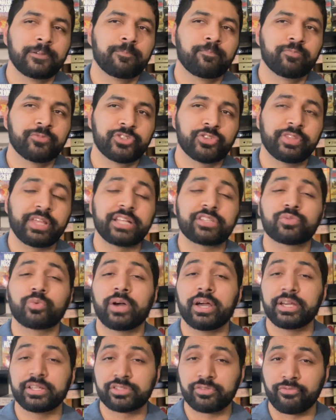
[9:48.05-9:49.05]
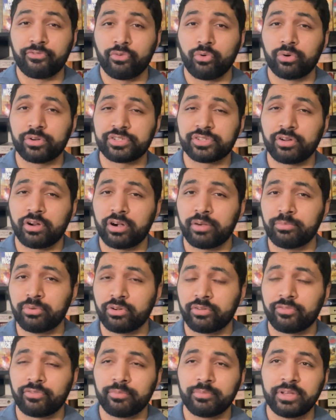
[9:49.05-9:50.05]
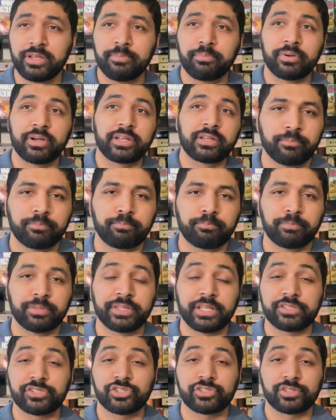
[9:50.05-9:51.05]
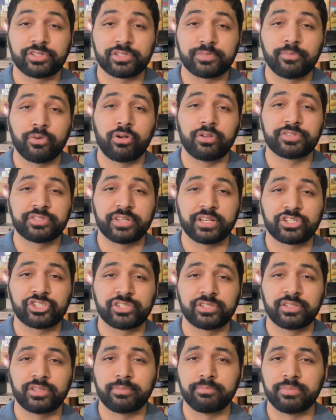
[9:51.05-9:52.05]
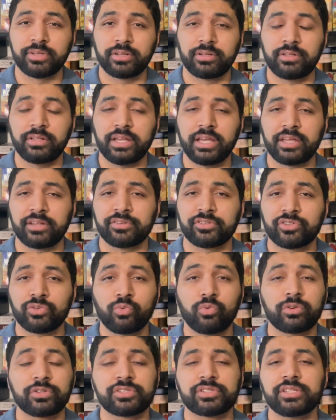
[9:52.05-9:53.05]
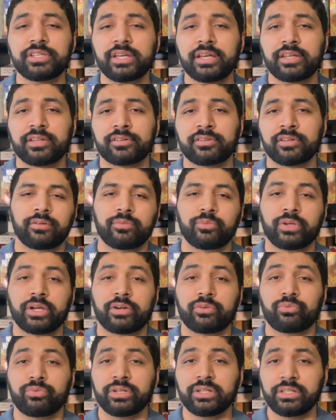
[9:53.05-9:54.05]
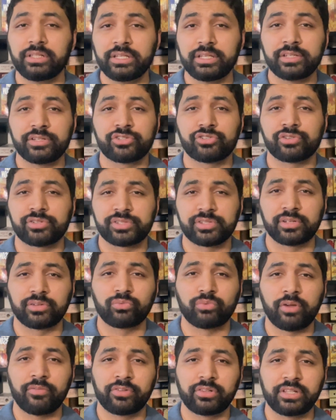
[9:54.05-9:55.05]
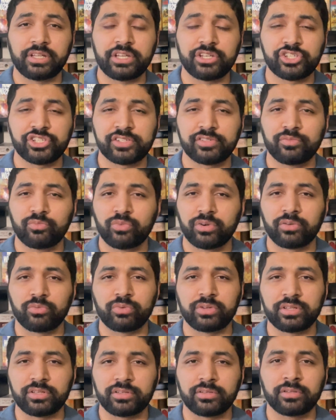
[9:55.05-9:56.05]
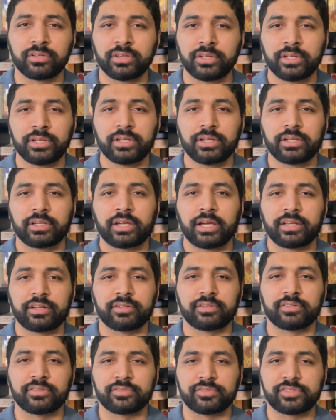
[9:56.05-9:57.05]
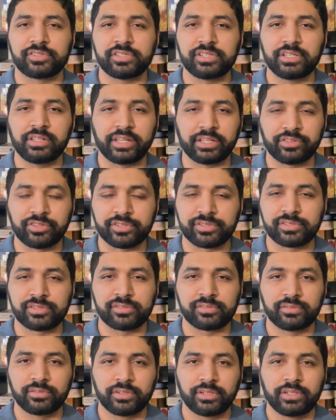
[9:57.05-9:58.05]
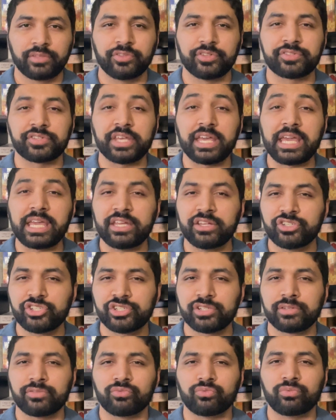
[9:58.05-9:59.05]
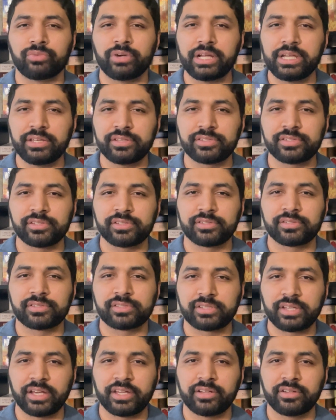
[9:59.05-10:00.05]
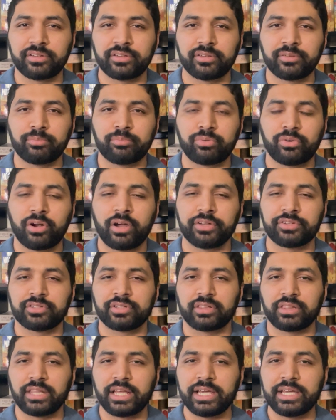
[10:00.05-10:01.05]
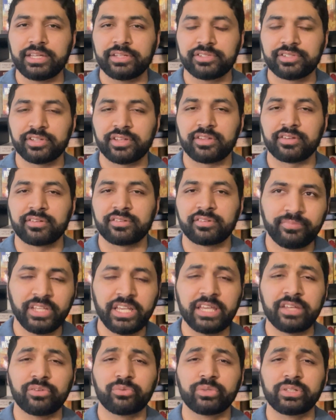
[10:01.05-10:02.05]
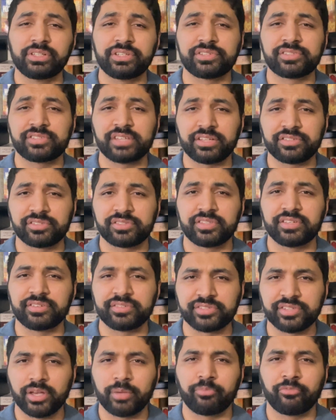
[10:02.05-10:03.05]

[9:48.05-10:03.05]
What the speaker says: So that's why it's a 4-star book for me, but that's just a small section in the middle, and towards the end, we got a really interesting revelation where we kind of see like this this ancient race is kind of brought to light, and it really sets things up